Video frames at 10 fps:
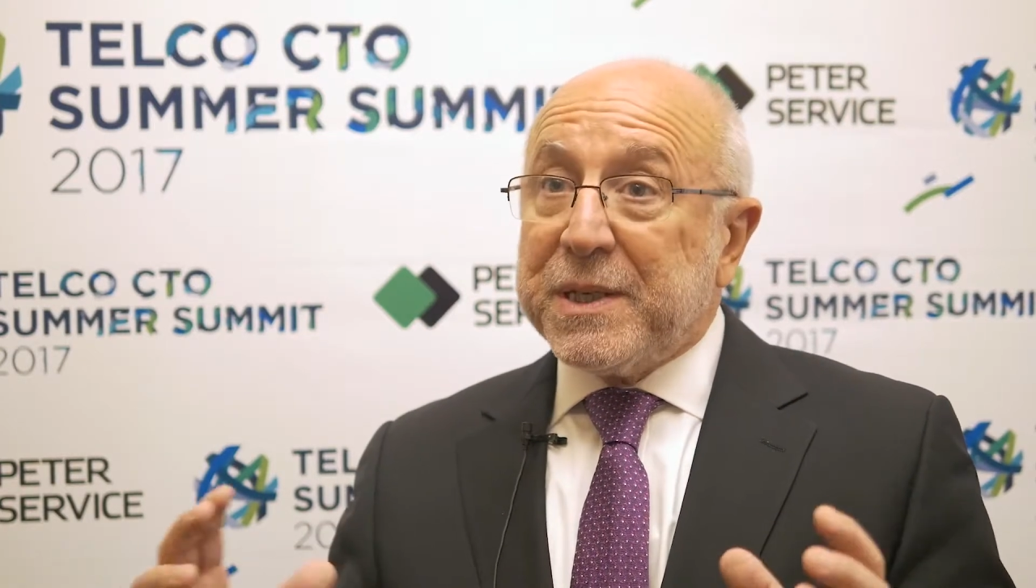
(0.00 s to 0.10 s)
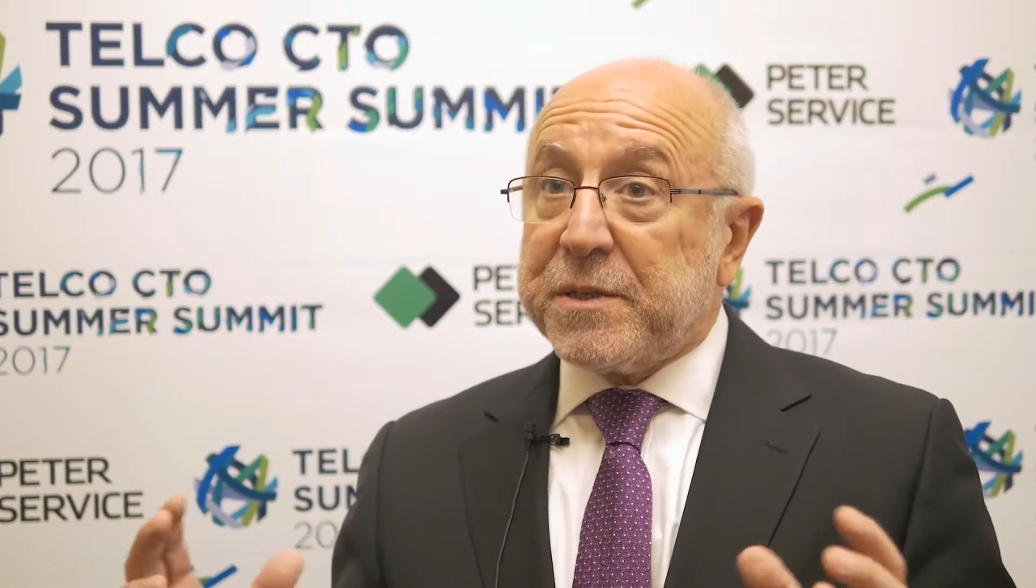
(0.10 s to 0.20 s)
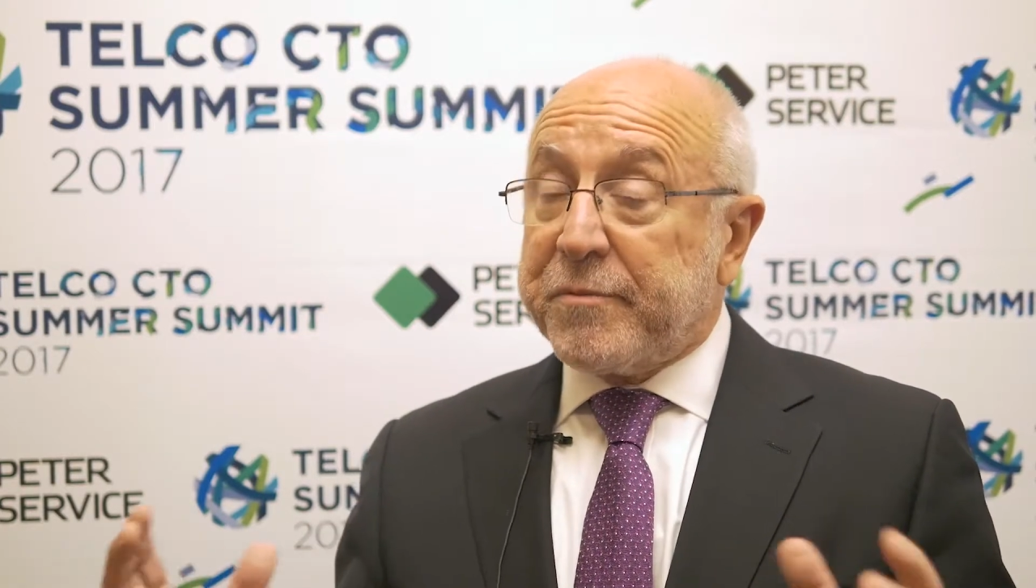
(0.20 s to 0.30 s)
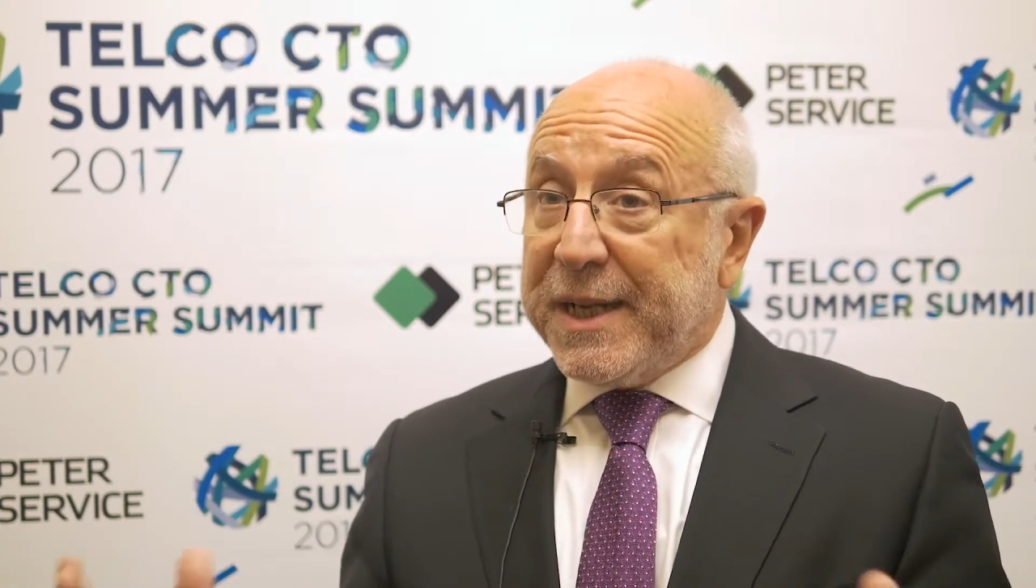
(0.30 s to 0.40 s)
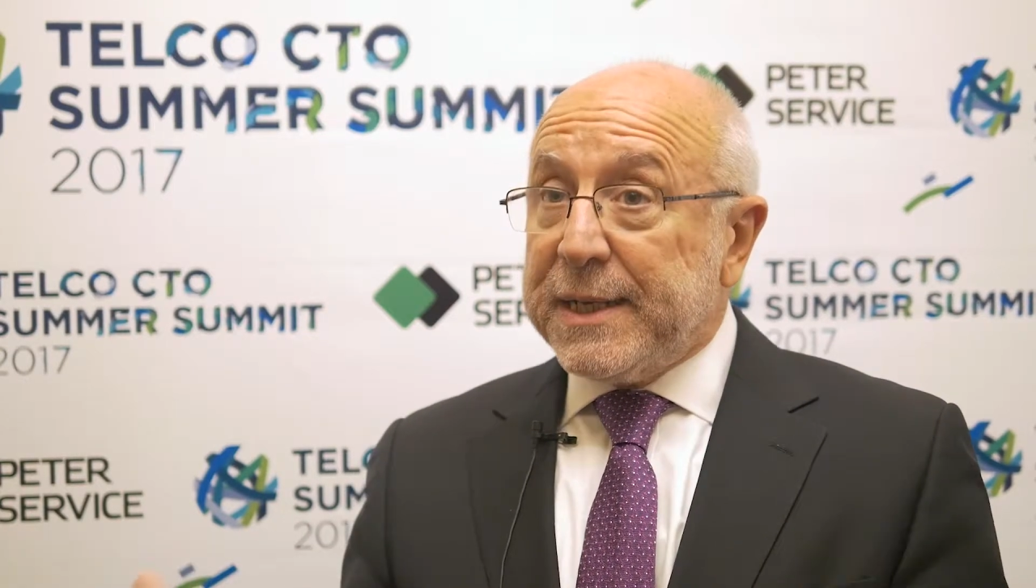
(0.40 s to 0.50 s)

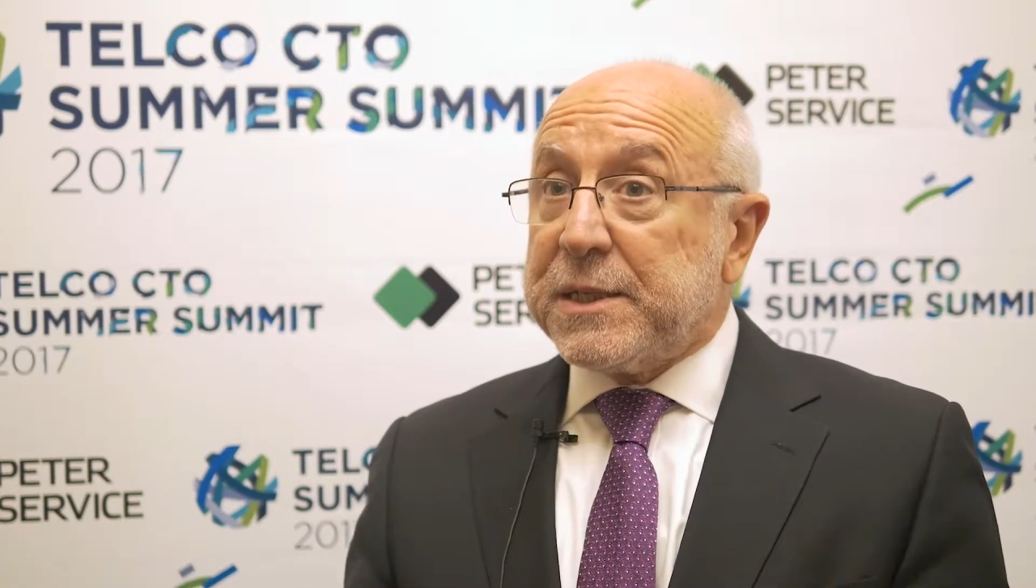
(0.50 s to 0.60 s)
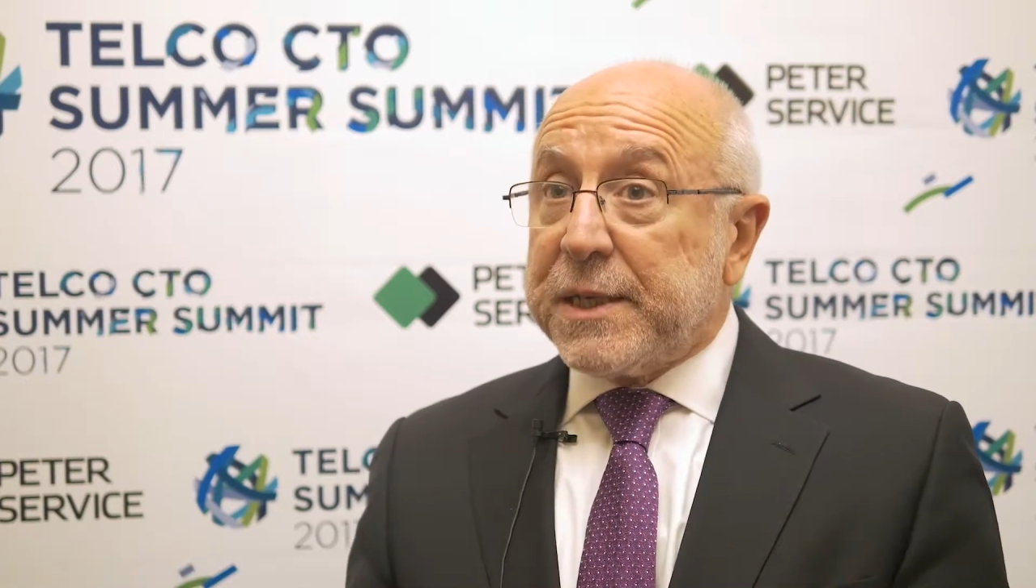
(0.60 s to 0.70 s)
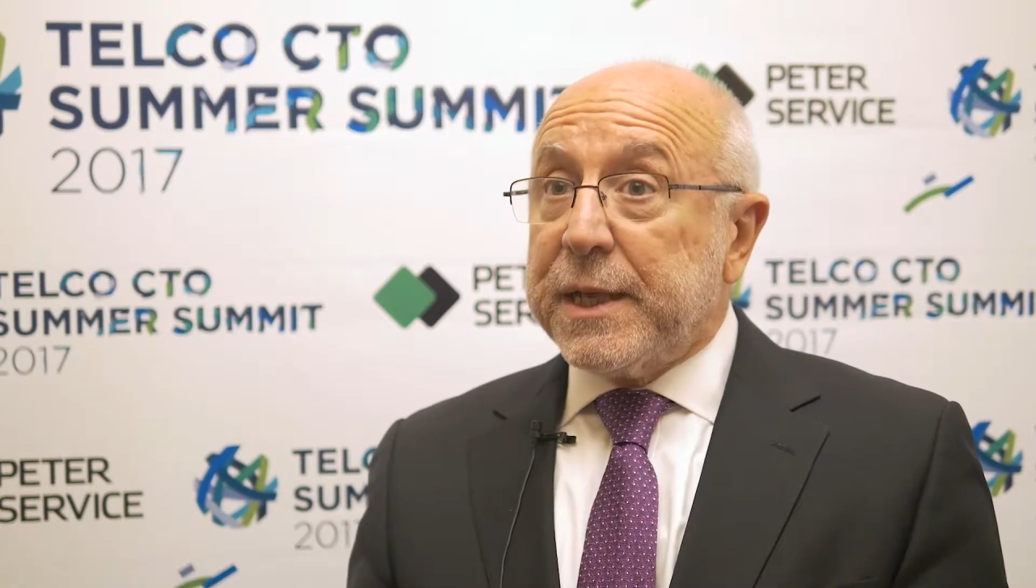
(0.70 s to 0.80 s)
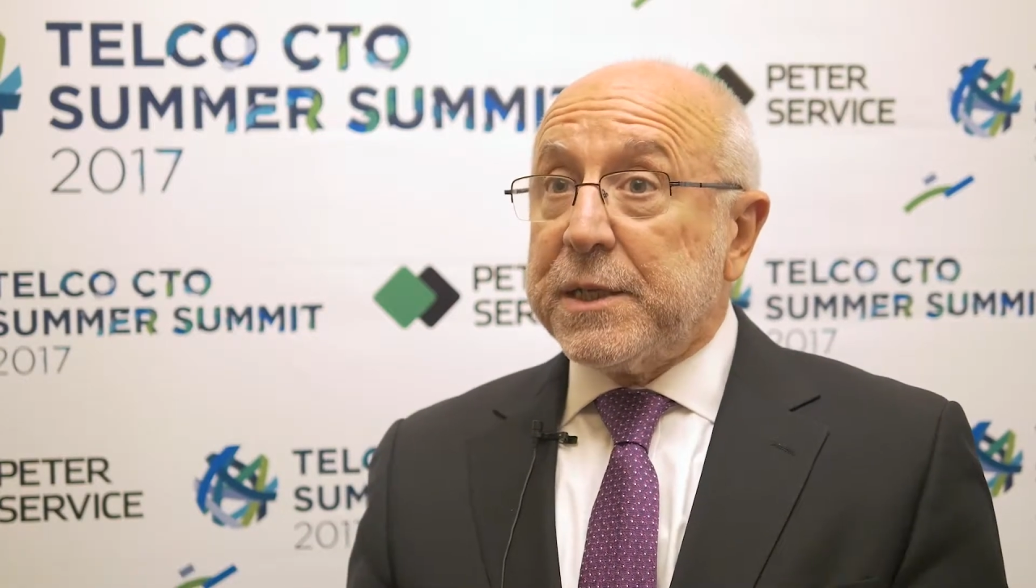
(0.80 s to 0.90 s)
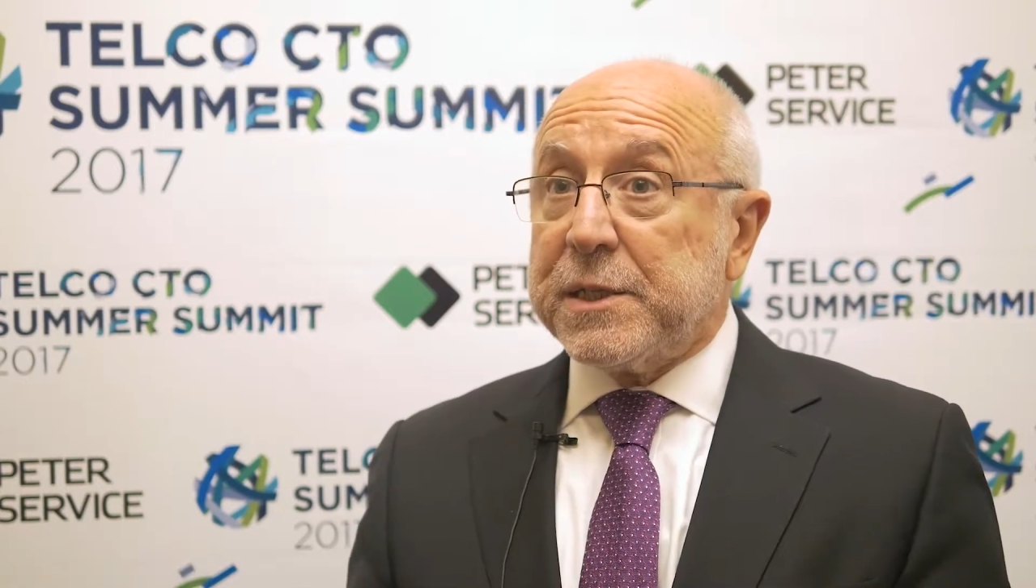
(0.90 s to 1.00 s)
is really
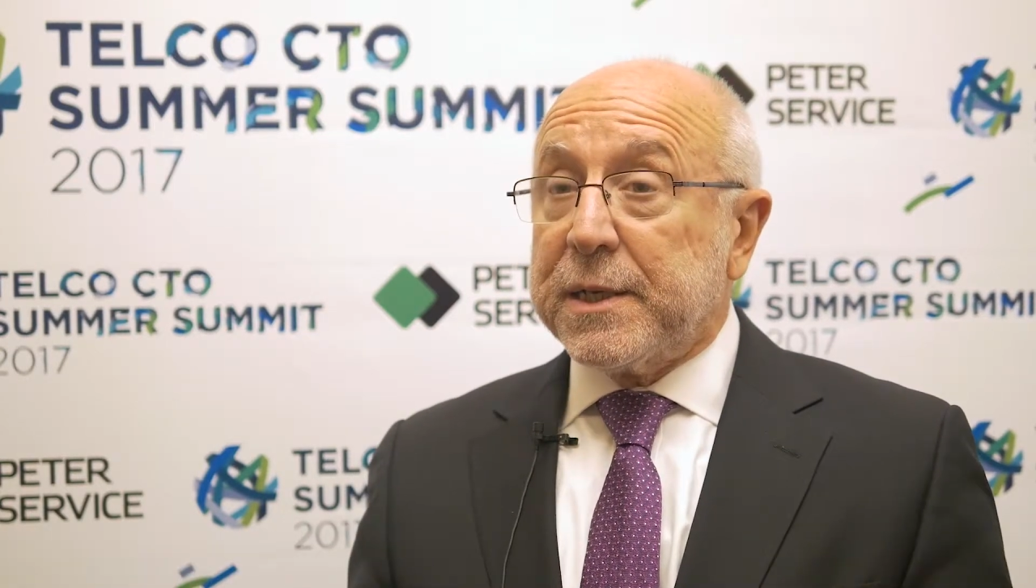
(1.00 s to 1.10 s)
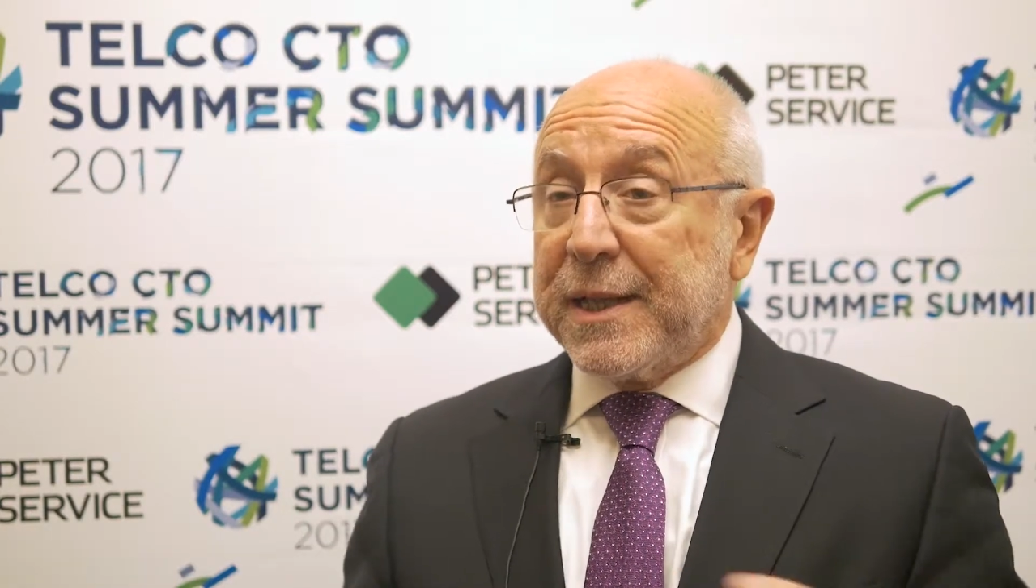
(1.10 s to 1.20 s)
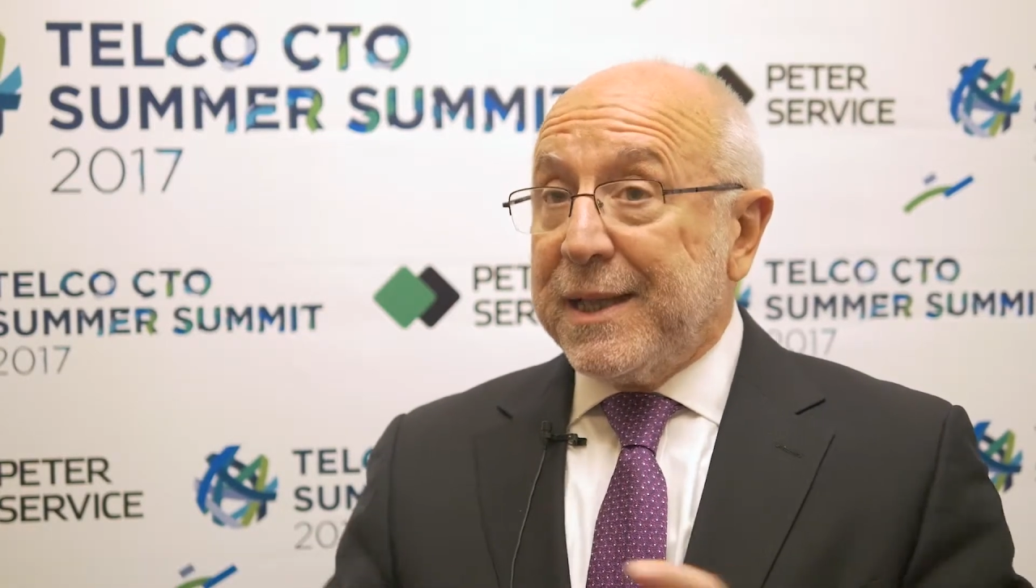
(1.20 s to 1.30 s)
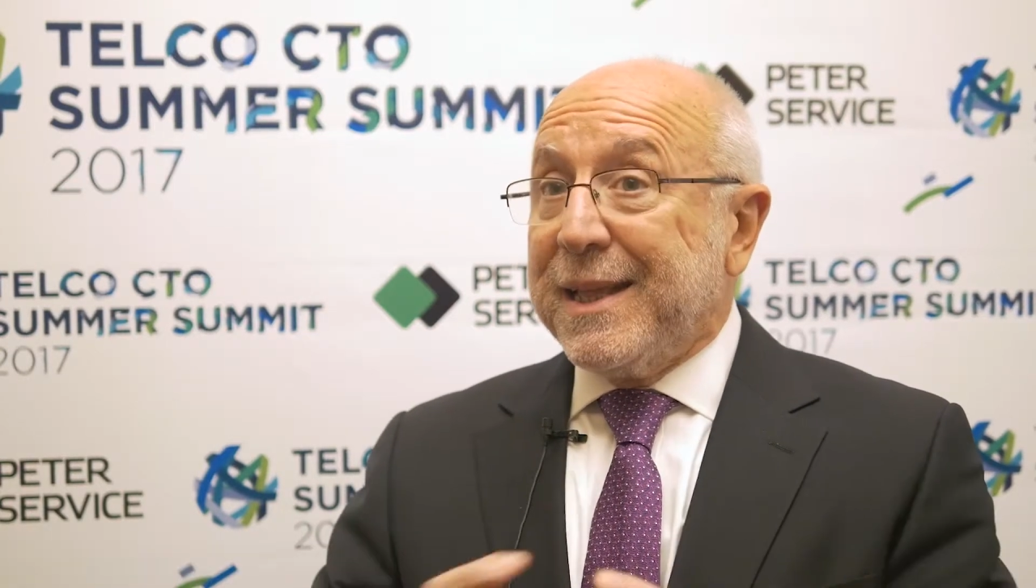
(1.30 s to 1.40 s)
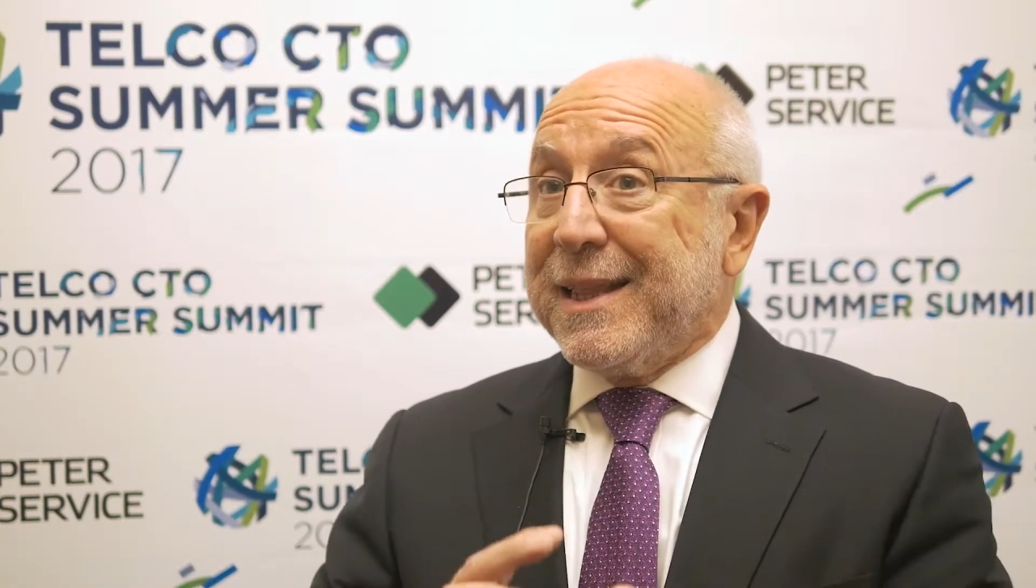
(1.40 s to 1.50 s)
changing